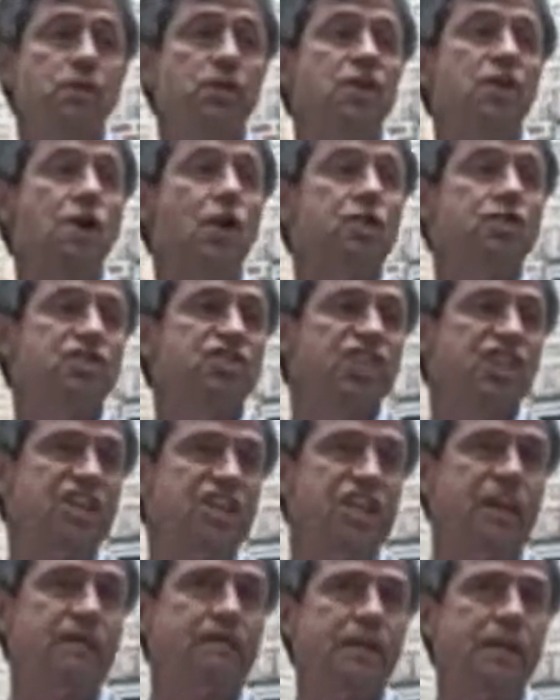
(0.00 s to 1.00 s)
real
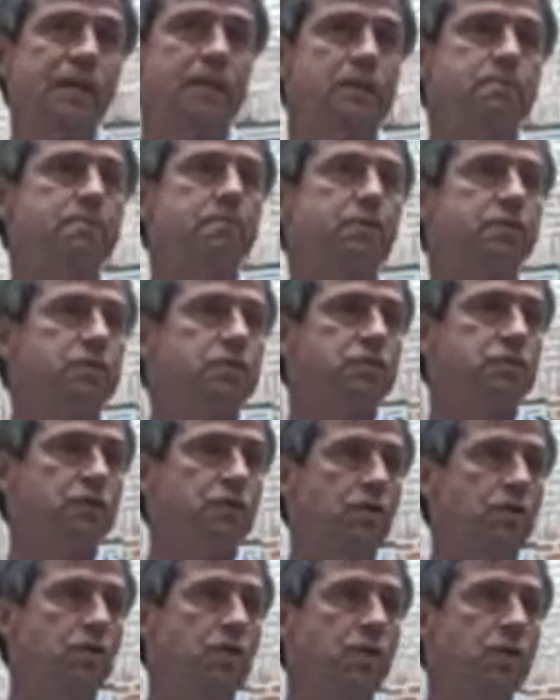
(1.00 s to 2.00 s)
significant
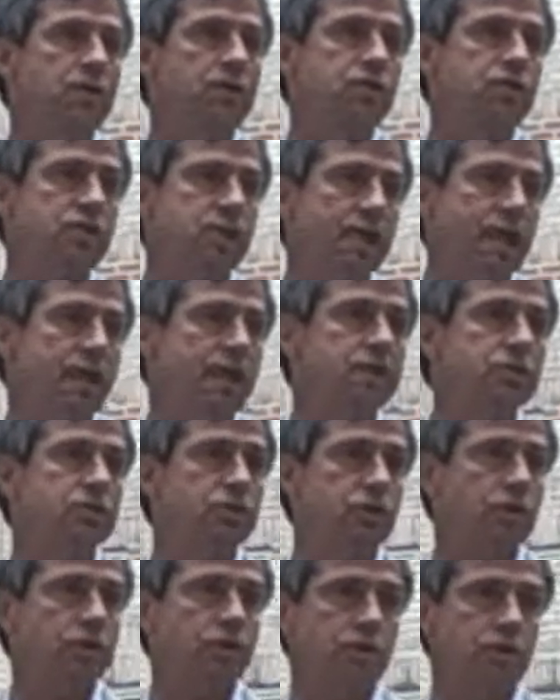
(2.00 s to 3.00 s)
personal challenge
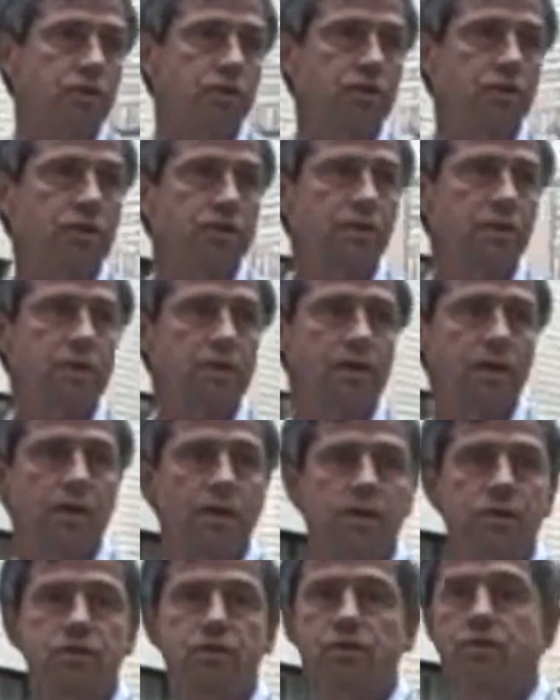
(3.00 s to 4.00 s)
occurred.
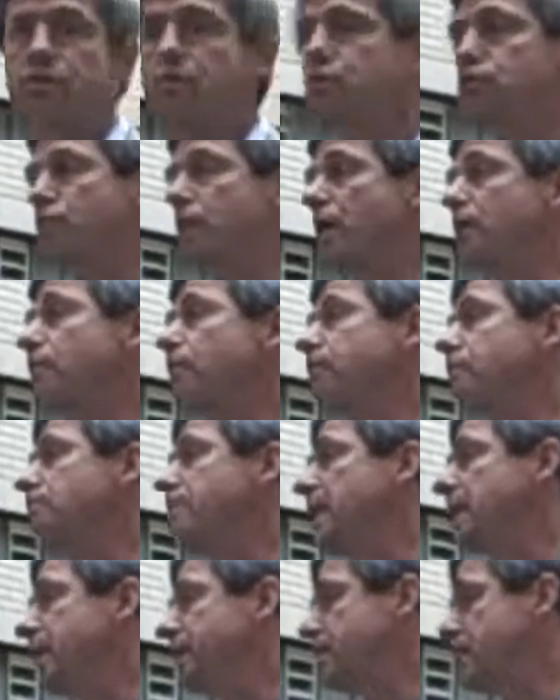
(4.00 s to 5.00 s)
She was struck with a
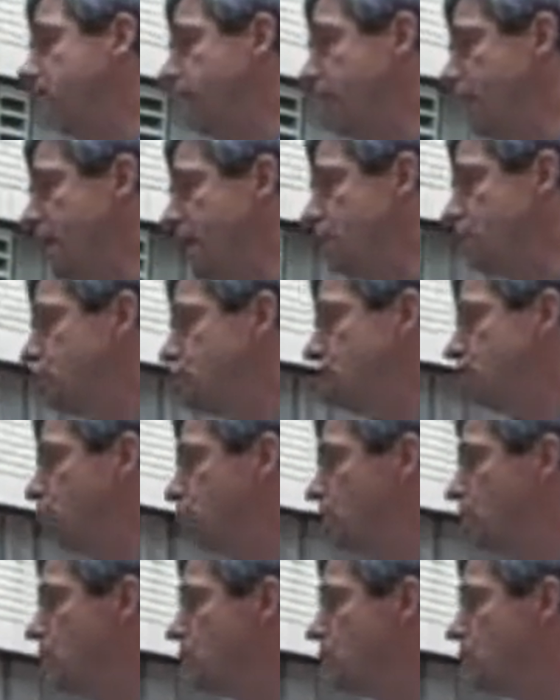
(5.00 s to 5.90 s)
malignant brain tumor